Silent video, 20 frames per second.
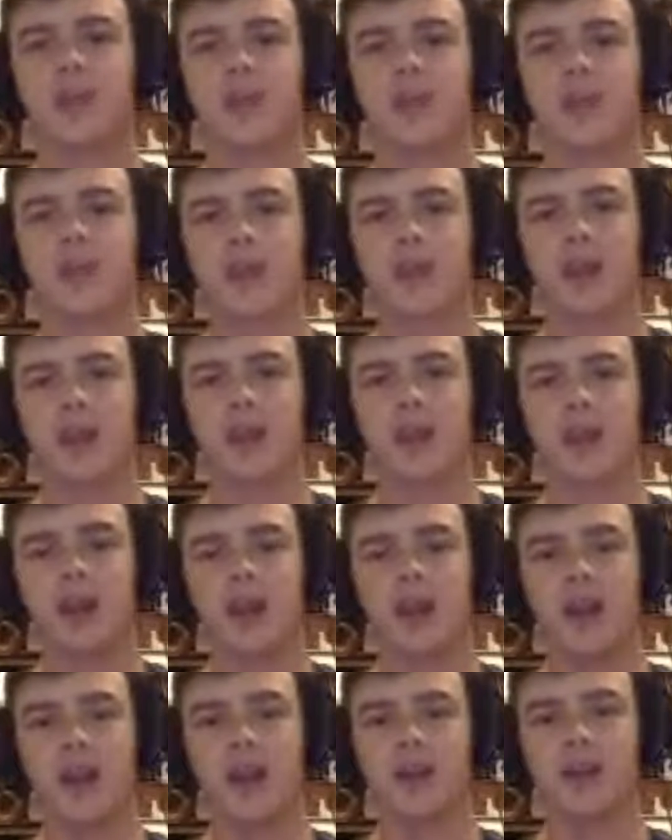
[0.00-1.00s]
And I
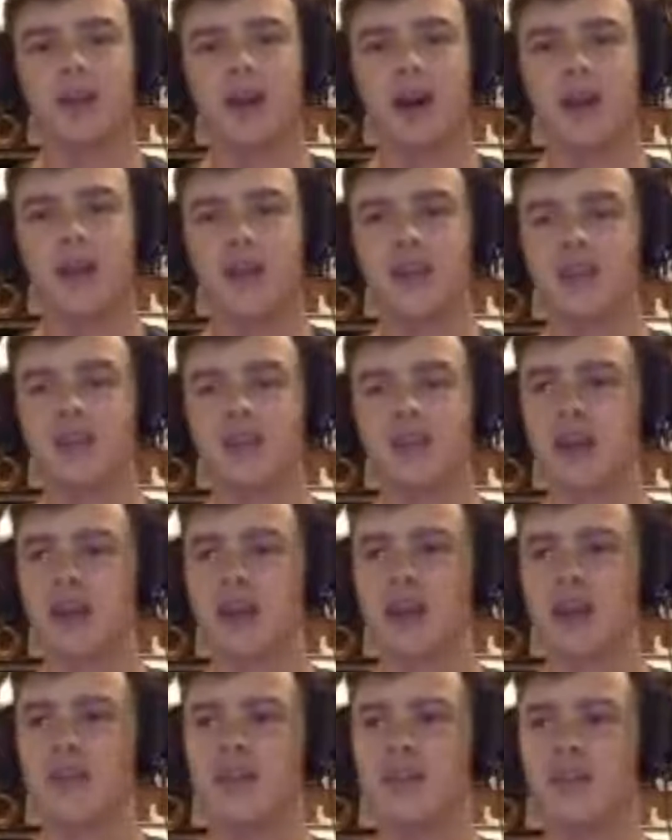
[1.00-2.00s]
think that gave him a
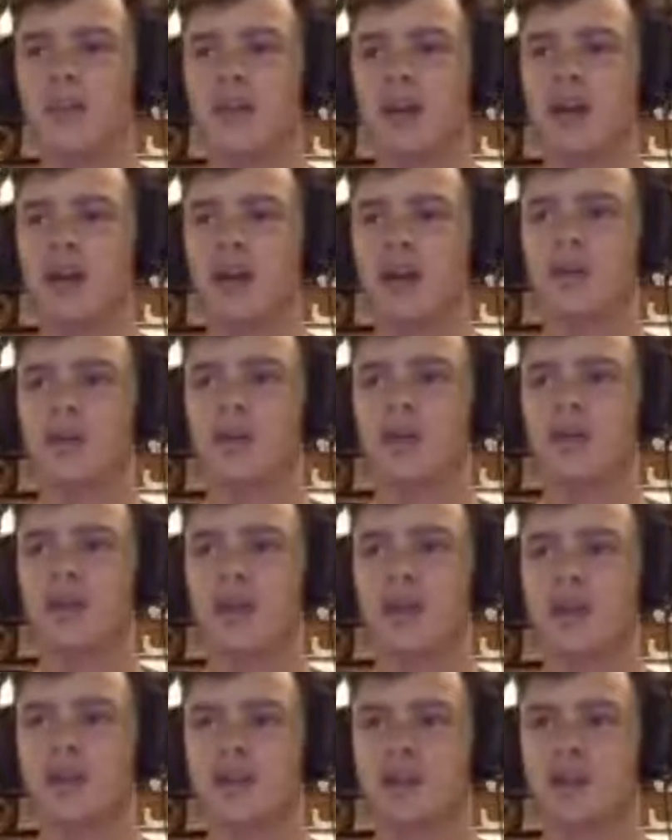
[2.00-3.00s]
lot of motivation and a
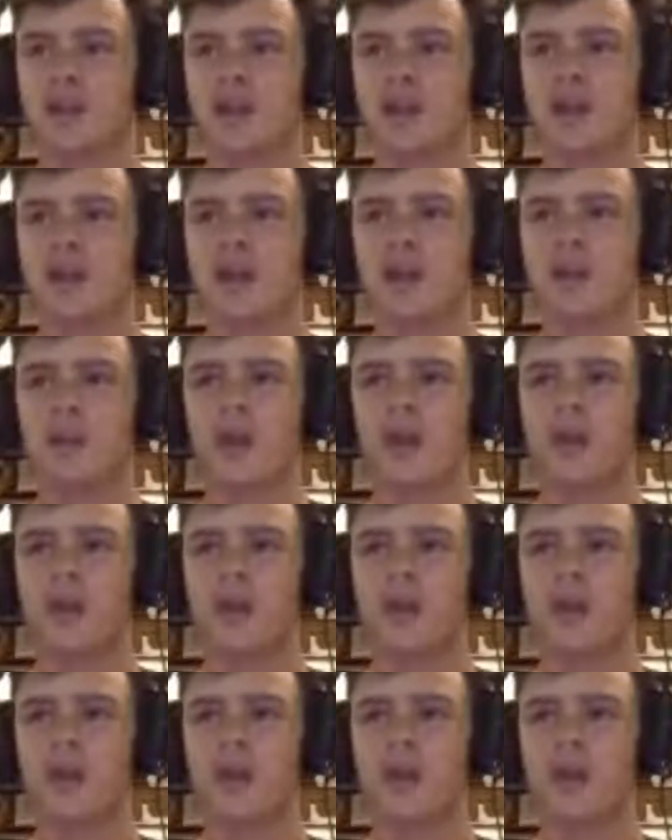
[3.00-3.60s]
lot of